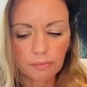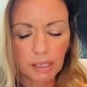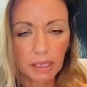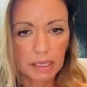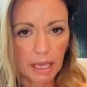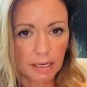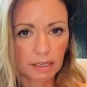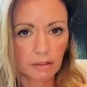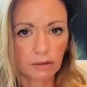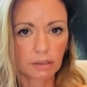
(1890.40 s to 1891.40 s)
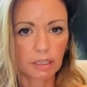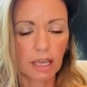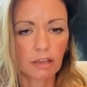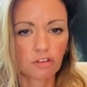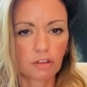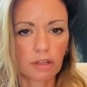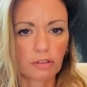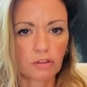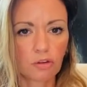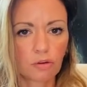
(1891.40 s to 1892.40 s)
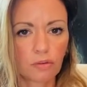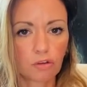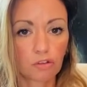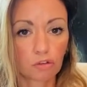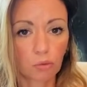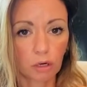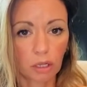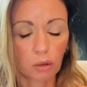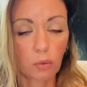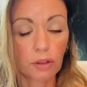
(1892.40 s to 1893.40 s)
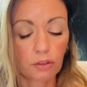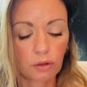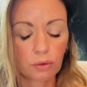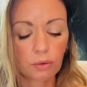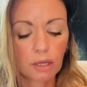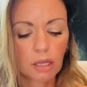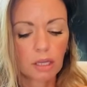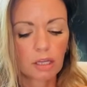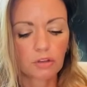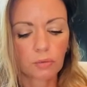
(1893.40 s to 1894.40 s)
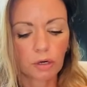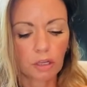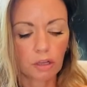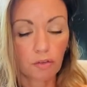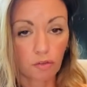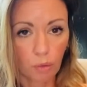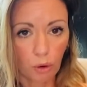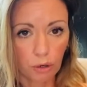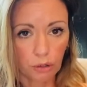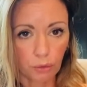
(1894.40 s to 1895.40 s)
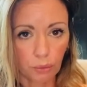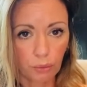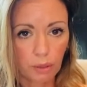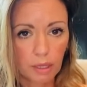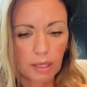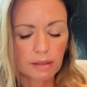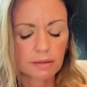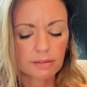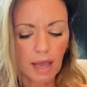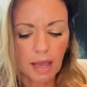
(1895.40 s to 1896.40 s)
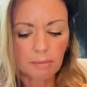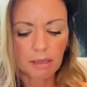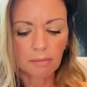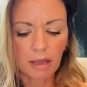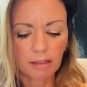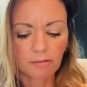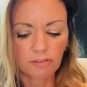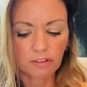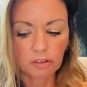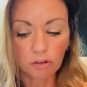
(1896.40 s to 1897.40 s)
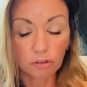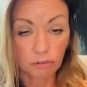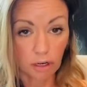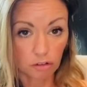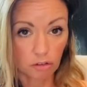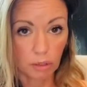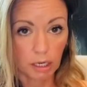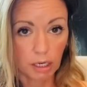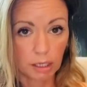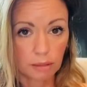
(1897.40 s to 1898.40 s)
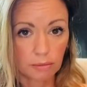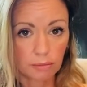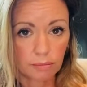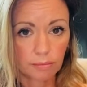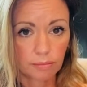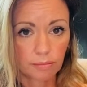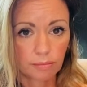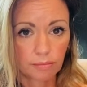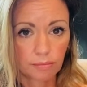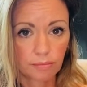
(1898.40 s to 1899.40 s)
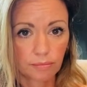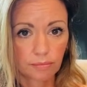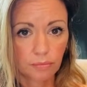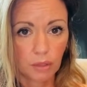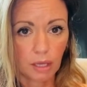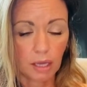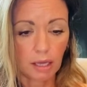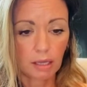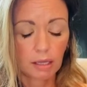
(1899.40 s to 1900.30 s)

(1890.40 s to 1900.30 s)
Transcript: Again, another indication that the universe is working with you. It's working for you. The timing might feel frustrating, okay?